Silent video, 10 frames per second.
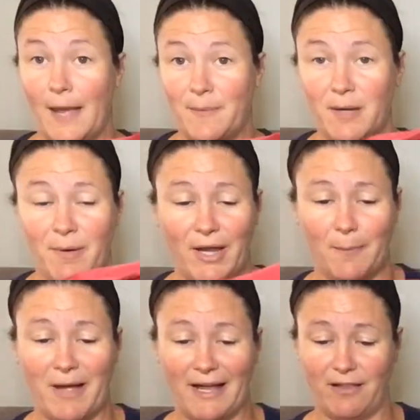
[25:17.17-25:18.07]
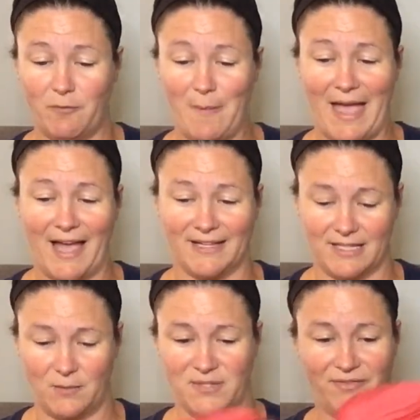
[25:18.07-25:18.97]
Happened upon a pile of
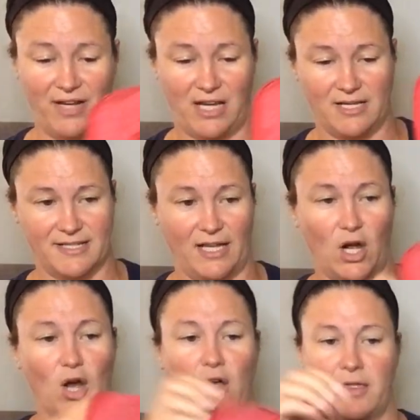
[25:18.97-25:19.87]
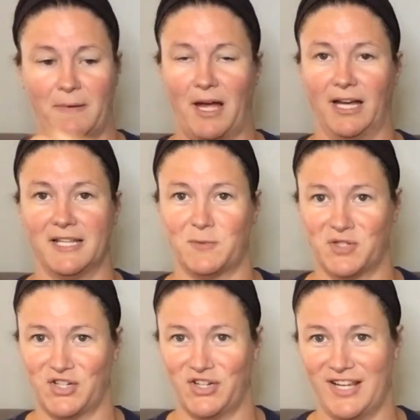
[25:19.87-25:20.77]
bags and it was funny because like all the pockets
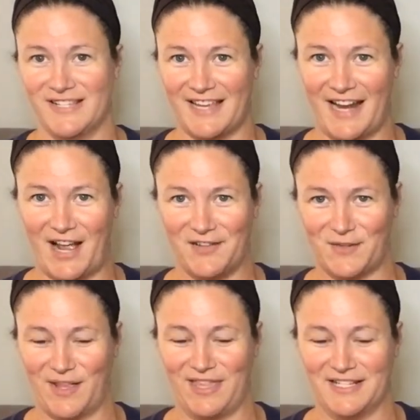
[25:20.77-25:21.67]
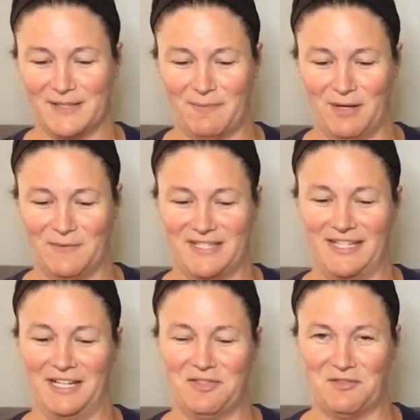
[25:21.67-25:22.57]
were turned inside out. So I think somebody was
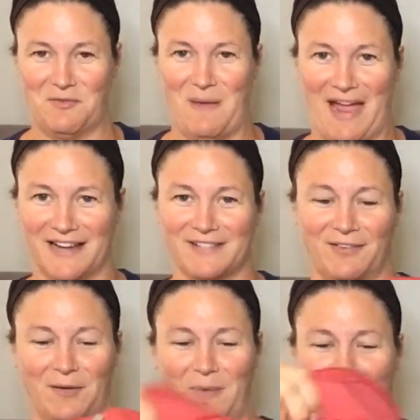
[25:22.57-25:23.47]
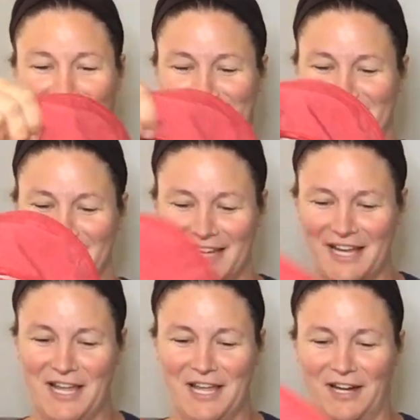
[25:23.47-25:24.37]
digging through bags for pockets
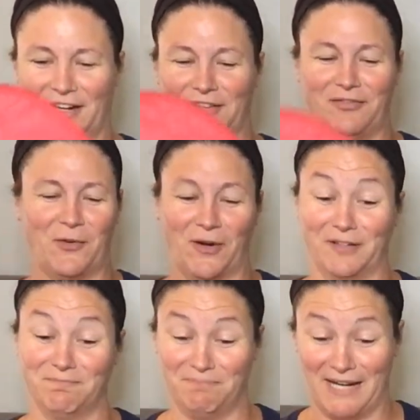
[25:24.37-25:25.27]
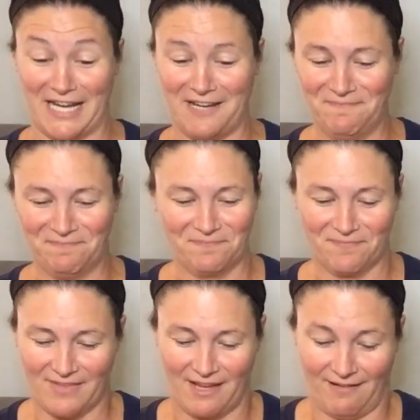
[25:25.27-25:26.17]
or for money.
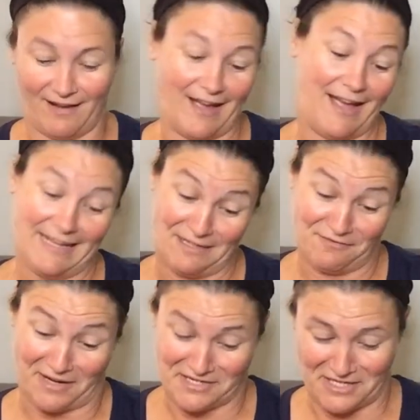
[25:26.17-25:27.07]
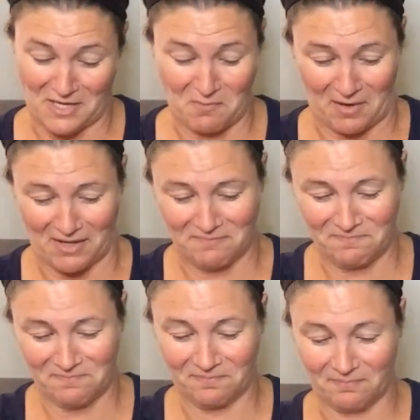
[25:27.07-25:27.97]
I didn't find any, but
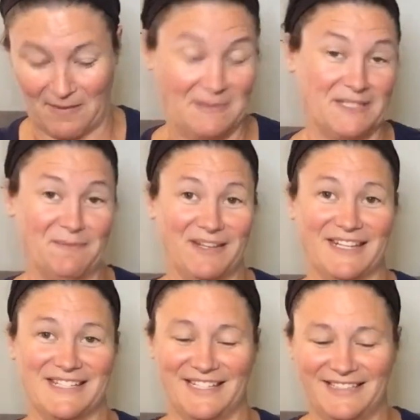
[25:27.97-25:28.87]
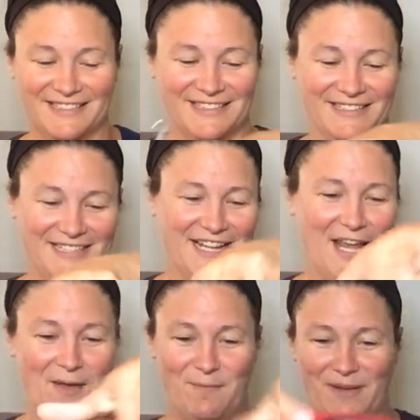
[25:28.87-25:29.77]
maybe somebody did.
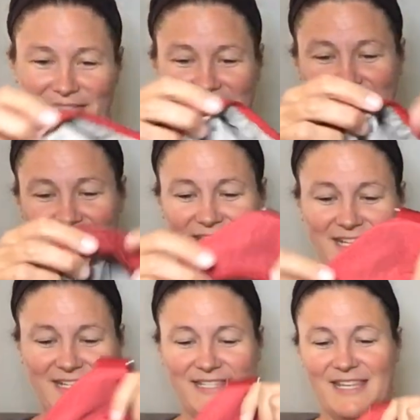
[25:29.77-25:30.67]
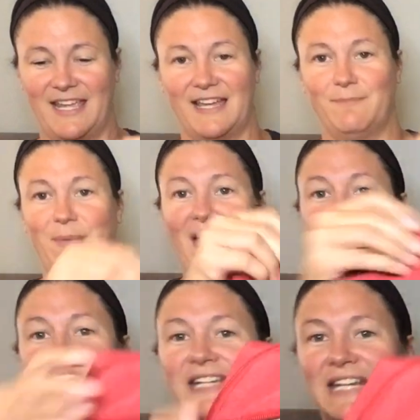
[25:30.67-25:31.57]
But this is
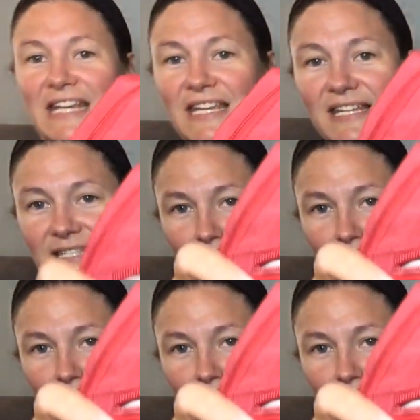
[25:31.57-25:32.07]
Baggallini